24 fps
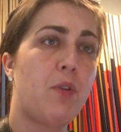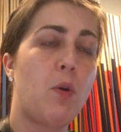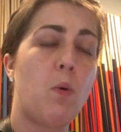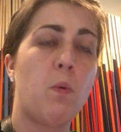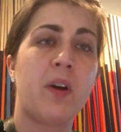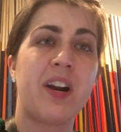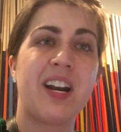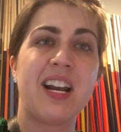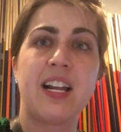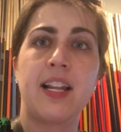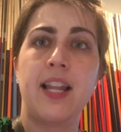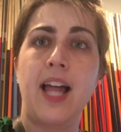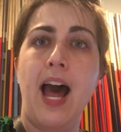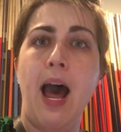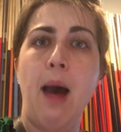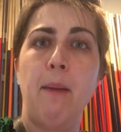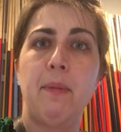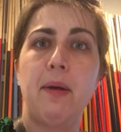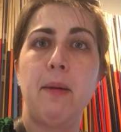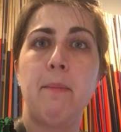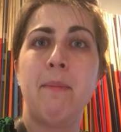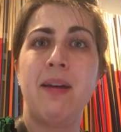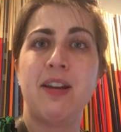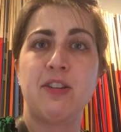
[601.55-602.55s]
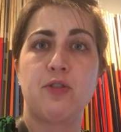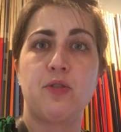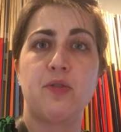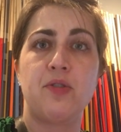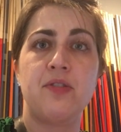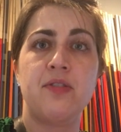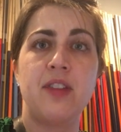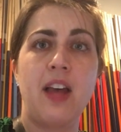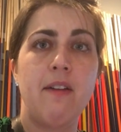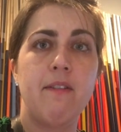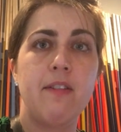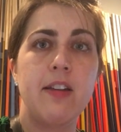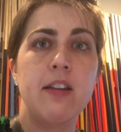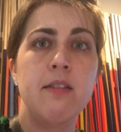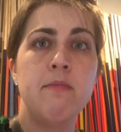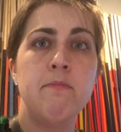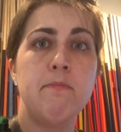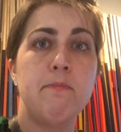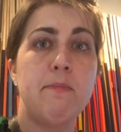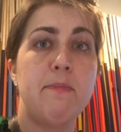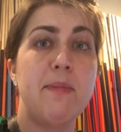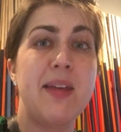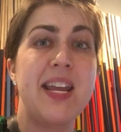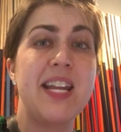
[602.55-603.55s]
We're going to clap measure
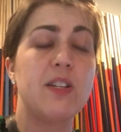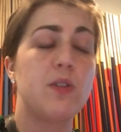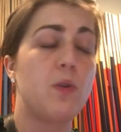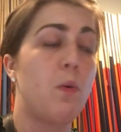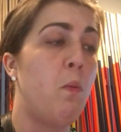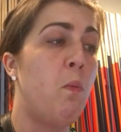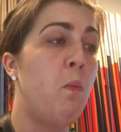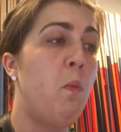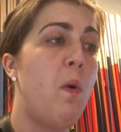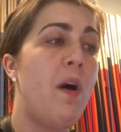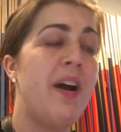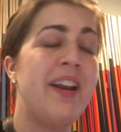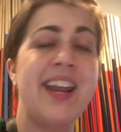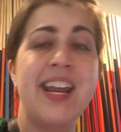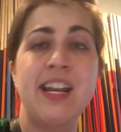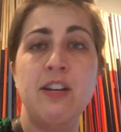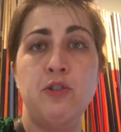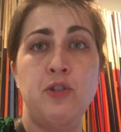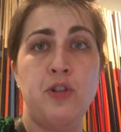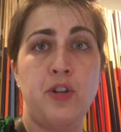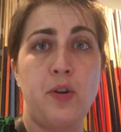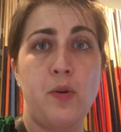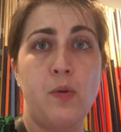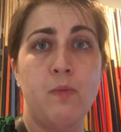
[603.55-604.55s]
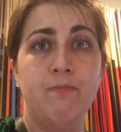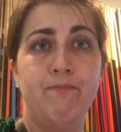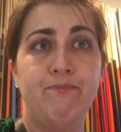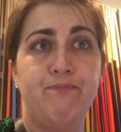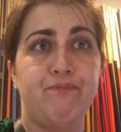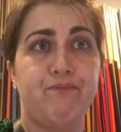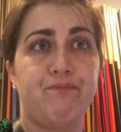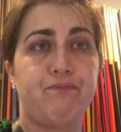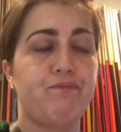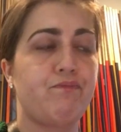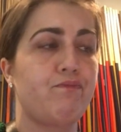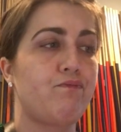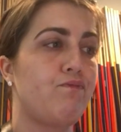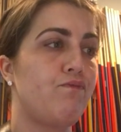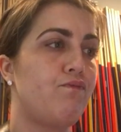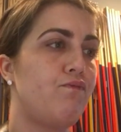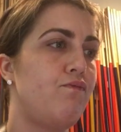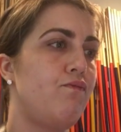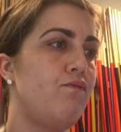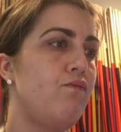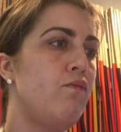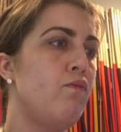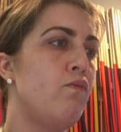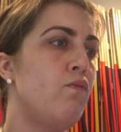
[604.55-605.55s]
7, beats 1 and 2.
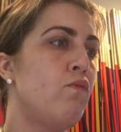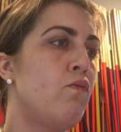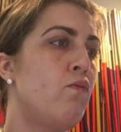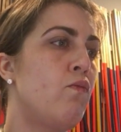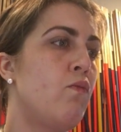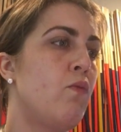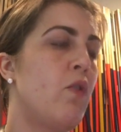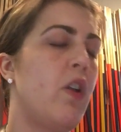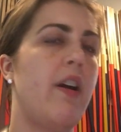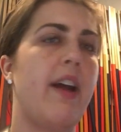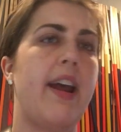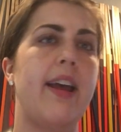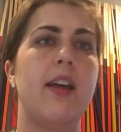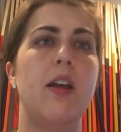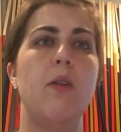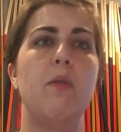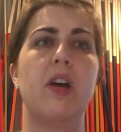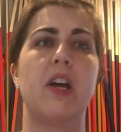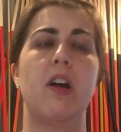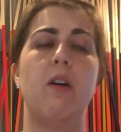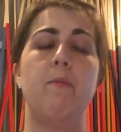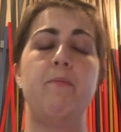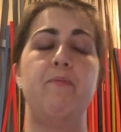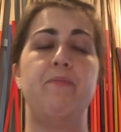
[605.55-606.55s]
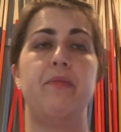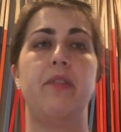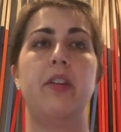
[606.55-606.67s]
All right, here we go.